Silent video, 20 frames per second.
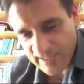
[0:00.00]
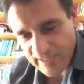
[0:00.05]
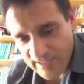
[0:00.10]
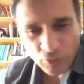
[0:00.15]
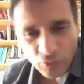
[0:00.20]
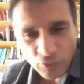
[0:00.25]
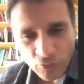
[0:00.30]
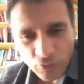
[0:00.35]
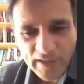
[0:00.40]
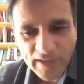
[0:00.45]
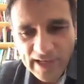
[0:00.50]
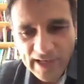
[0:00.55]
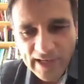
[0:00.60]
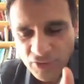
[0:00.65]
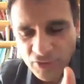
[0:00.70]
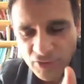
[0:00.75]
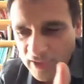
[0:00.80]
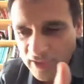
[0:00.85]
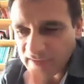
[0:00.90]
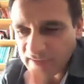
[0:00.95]
and today I
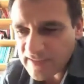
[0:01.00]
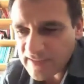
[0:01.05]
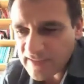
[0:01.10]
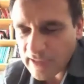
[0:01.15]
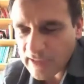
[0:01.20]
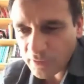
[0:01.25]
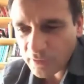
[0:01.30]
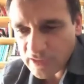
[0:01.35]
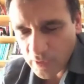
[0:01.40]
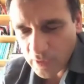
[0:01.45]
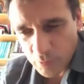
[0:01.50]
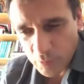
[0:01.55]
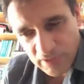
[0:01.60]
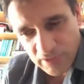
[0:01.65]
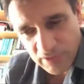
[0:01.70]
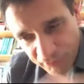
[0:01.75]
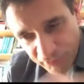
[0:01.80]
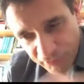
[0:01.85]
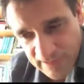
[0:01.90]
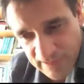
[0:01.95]
try this, I go this way.
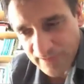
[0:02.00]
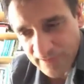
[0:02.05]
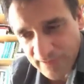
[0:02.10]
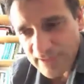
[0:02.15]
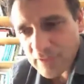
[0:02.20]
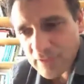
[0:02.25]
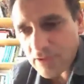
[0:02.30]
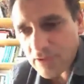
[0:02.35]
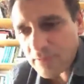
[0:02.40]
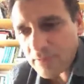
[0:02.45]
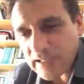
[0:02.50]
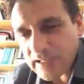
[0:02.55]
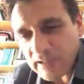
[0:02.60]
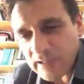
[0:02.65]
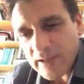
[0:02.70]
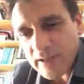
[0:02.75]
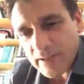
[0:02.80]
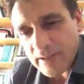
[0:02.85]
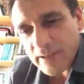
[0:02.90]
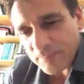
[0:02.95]
With the Four Seasons, there
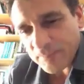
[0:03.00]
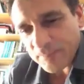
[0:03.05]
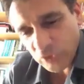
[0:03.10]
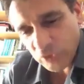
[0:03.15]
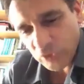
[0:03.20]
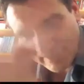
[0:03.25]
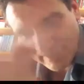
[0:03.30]
is a real